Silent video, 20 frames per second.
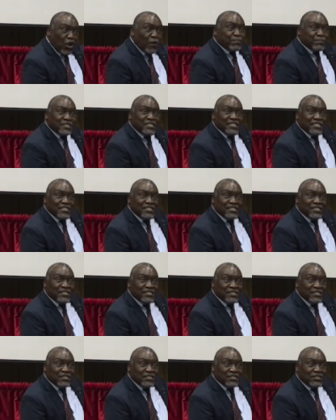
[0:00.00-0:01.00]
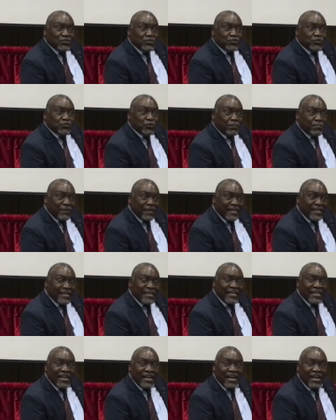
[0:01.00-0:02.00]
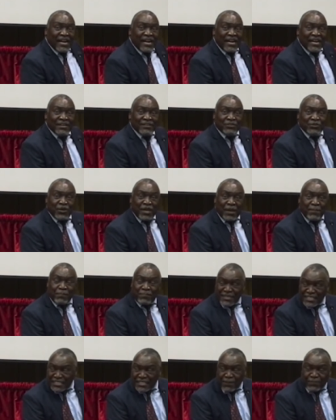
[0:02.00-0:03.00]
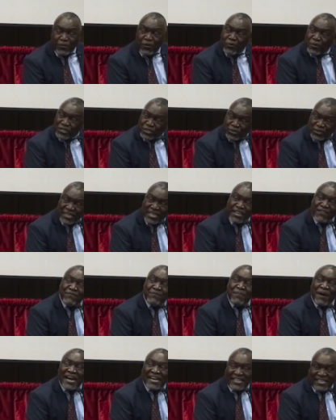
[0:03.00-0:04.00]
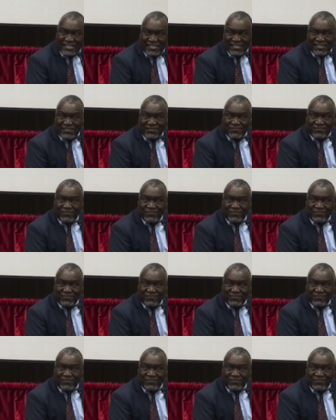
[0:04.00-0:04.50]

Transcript: stopped to be uh, you know, a principle we should live by.